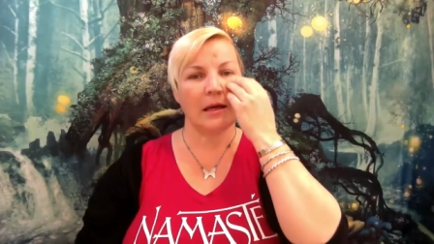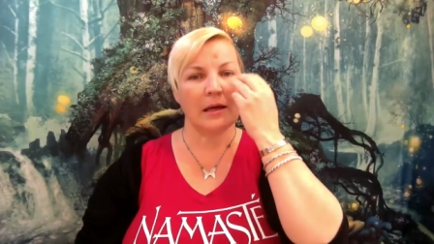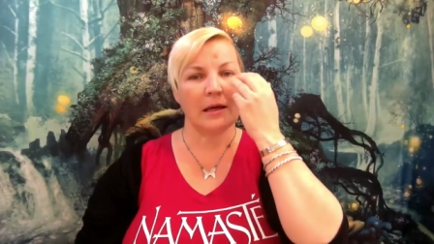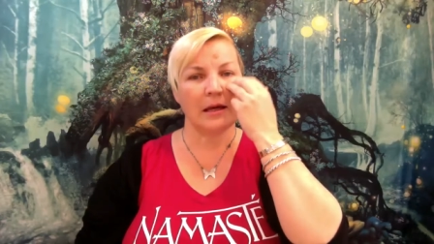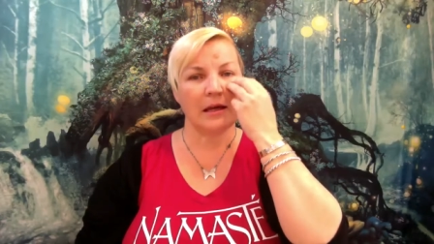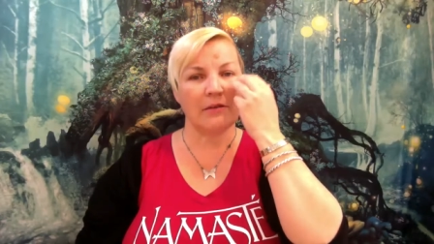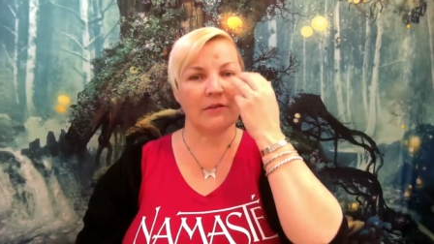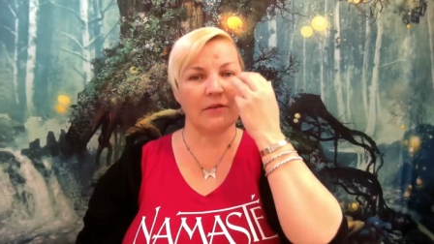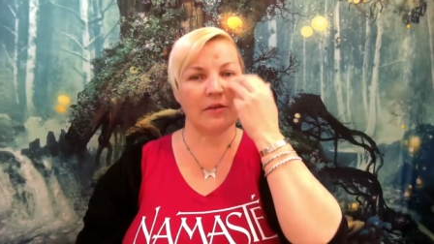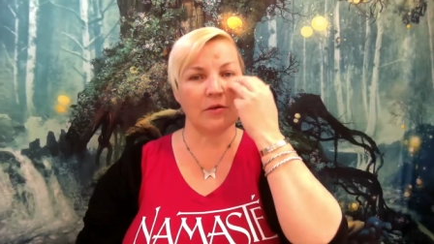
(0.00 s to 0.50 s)

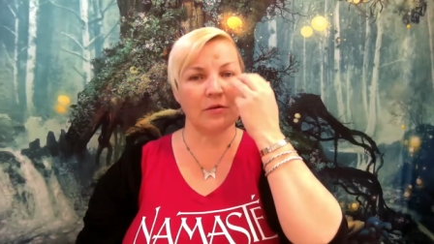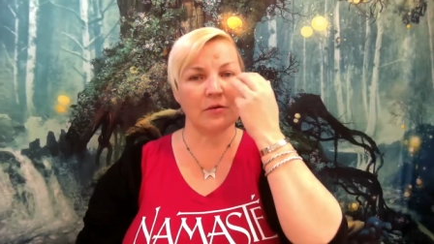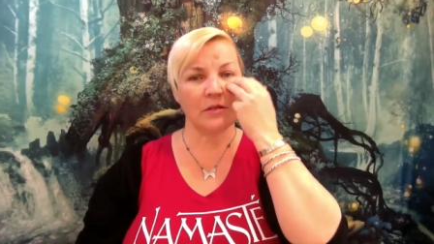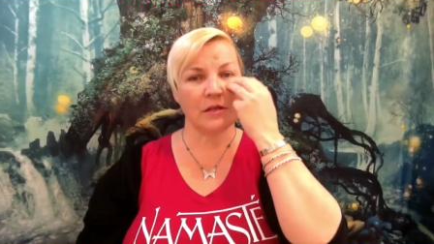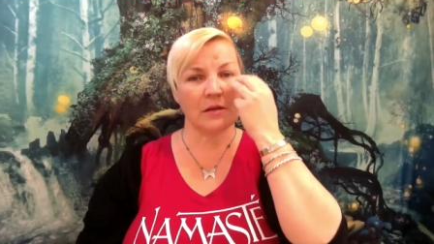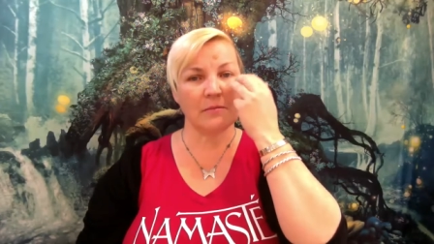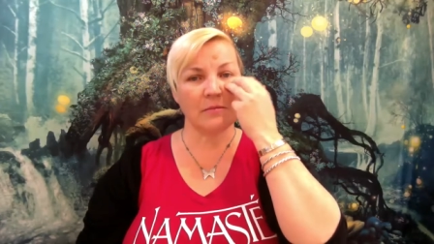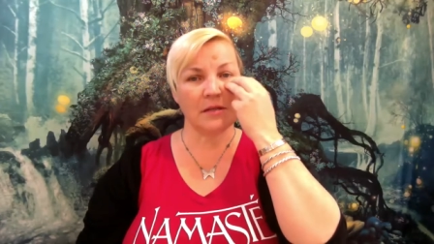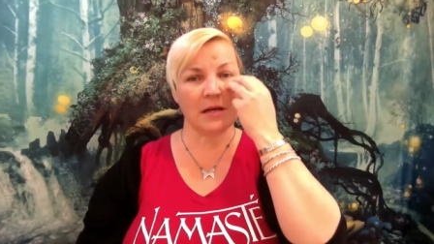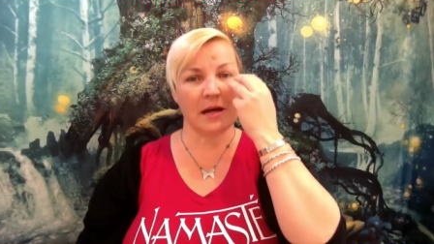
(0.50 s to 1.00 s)
Even though
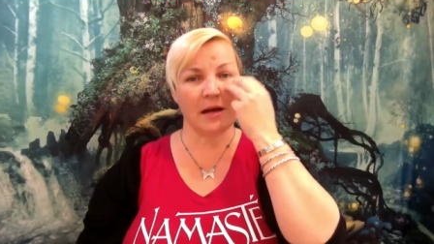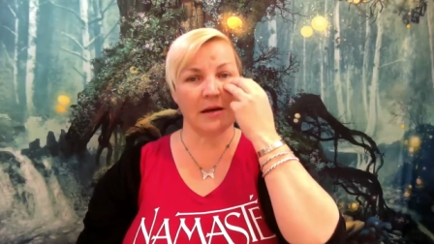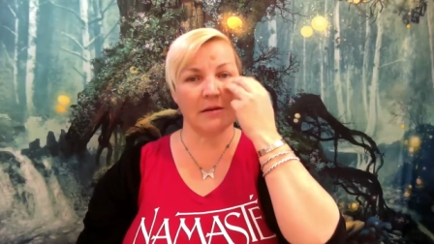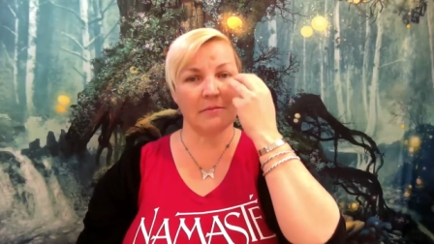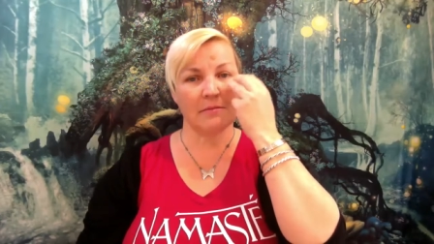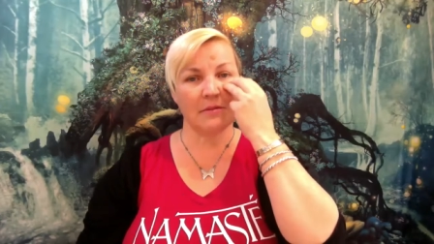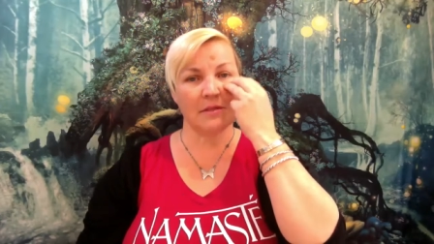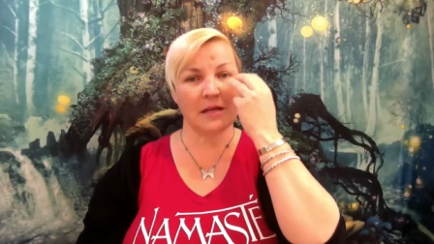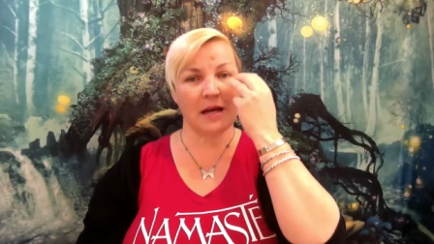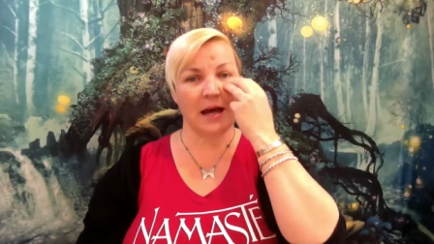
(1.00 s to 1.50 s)

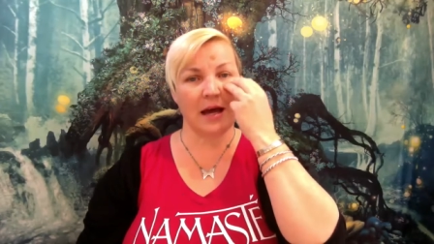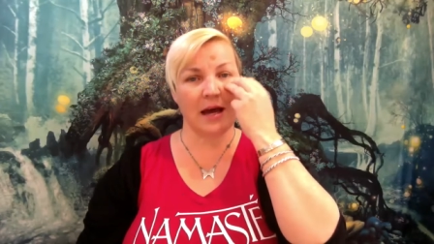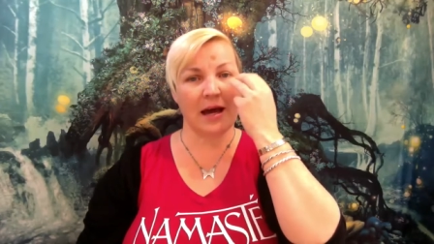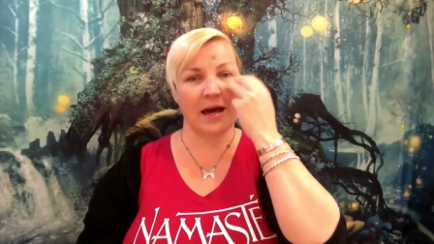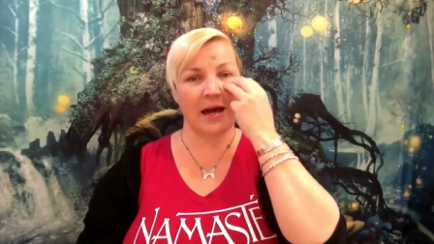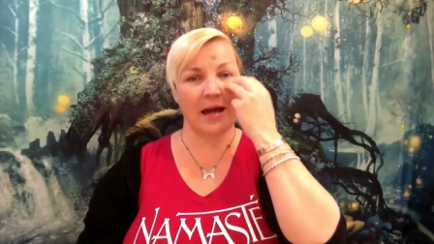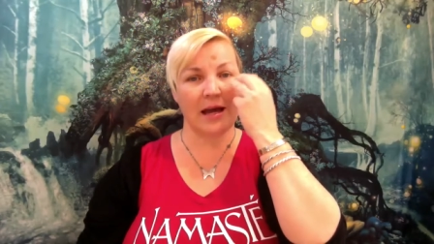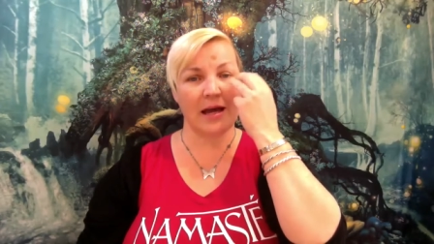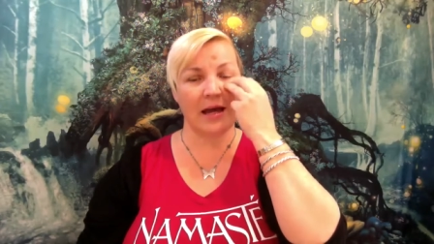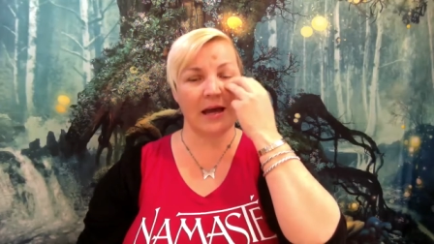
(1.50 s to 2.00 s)
sometimes
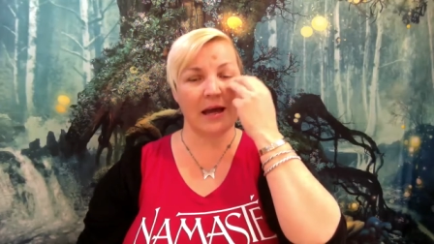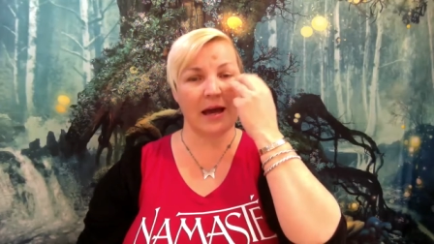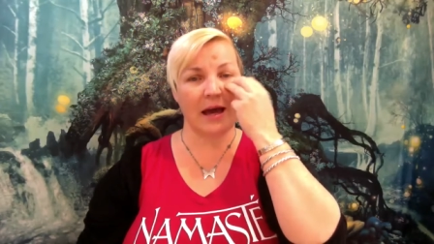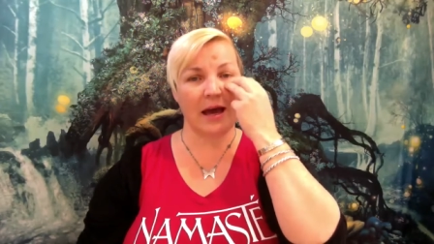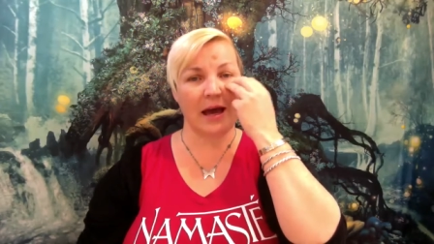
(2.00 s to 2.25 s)
I